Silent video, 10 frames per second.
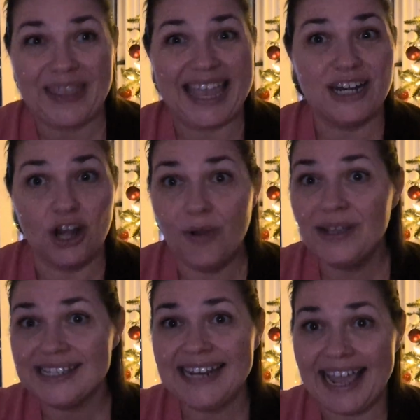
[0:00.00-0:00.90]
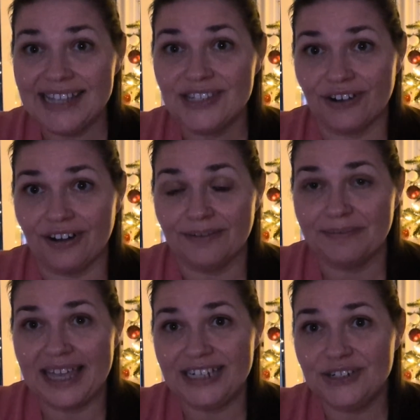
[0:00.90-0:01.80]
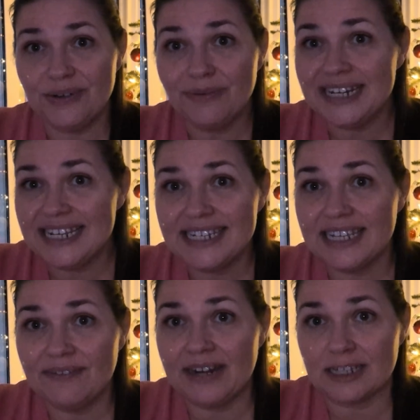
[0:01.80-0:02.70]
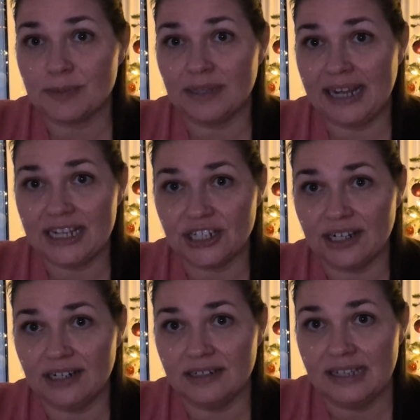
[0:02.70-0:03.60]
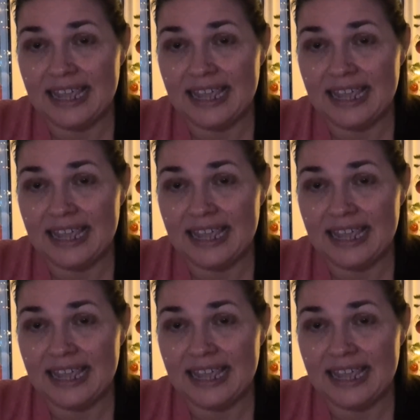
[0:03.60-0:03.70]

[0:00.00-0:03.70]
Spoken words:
And no is an answer, and you don't need to give an explanation,